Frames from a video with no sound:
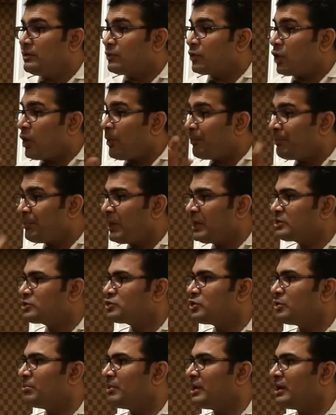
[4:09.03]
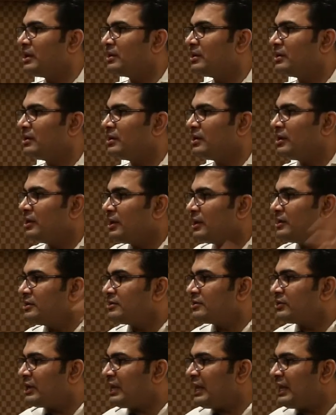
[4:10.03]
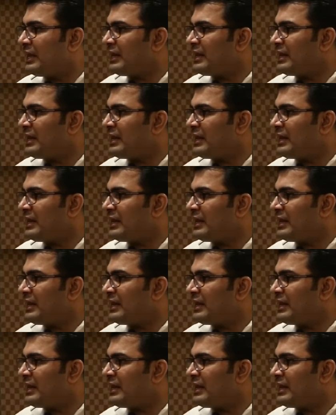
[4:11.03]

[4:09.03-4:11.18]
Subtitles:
Complex domain. Relay